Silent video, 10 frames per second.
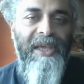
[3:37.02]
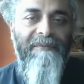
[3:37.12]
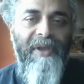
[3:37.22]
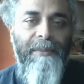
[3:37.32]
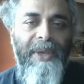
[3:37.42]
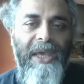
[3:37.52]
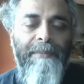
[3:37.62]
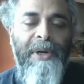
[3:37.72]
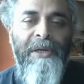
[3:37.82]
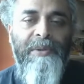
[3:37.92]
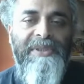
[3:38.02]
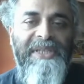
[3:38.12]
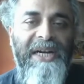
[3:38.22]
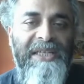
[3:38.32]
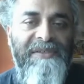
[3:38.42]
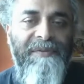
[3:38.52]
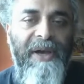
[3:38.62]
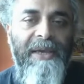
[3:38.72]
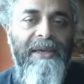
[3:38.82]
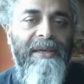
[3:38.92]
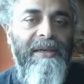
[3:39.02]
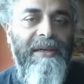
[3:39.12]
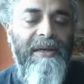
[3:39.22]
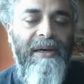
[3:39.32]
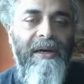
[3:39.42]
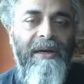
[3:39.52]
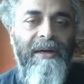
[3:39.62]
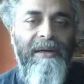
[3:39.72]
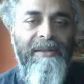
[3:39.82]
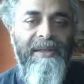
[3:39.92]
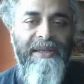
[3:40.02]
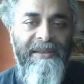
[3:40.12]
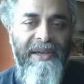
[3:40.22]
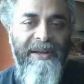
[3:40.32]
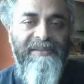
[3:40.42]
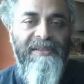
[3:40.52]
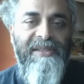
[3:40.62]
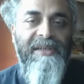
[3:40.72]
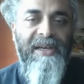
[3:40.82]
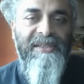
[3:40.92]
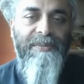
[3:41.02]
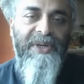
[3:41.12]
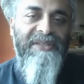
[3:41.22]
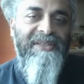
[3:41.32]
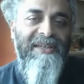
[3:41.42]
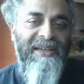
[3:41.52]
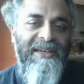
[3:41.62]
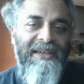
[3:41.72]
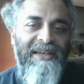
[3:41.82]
They will be able to satisfy uh, their existing customers.